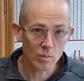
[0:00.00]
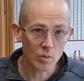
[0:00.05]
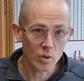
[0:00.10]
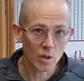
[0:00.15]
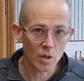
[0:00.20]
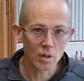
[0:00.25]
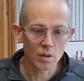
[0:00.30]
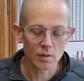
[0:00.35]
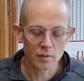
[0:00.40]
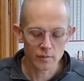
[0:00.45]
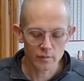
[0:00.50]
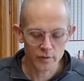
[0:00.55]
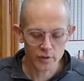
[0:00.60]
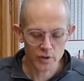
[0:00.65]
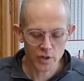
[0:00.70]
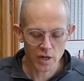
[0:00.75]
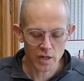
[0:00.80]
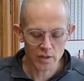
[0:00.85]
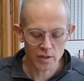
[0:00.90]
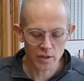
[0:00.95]
more for
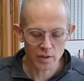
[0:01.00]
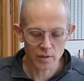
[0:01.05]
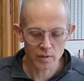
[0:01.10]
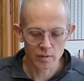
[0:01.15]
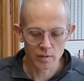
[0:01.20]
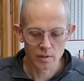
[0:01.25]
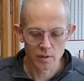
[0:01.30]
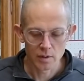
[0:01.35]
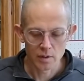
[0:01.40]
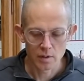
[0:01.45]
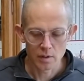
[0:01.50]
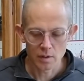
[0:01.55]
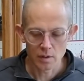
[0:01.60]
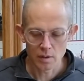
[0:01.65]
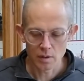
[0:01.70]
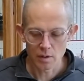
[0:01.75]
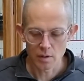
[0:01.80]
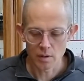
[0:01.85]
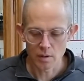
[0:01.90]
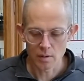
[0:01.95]
Cha Tou
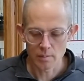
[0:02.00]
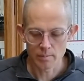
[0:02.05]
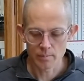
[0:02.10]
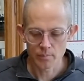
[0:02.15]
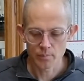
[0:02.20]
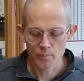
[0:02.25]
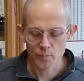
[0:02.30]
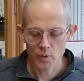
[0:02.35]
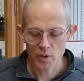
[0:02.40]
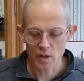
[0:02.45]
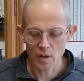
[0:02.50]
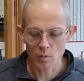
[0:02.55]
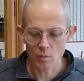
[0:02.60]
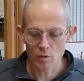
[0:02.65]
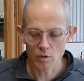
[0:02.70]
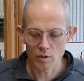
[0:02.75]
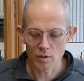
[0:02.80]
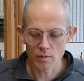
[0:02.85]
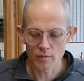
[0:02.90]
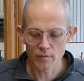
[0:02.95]
than I
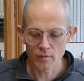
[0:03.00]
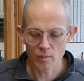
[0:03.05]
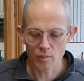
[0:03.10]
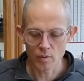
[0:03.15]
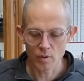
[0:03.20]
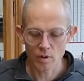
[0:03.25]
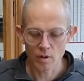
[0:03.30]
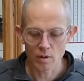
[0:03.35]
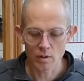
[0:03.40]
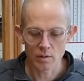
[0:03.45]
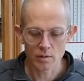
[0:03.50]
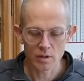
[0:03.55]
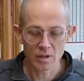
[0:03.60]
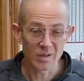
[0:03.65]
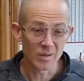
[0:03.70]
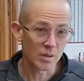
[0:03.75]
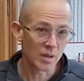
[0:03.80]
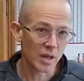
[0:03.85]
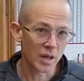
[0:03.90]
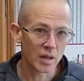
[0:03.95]
would for, you
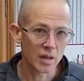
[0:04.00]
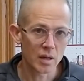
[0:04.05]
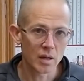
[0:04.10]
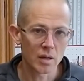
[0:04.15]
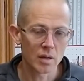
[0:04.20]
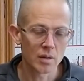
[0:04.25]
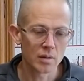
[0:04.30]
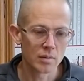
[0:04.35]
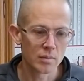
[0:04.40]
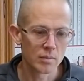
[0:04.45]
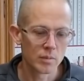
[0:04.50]
know, like a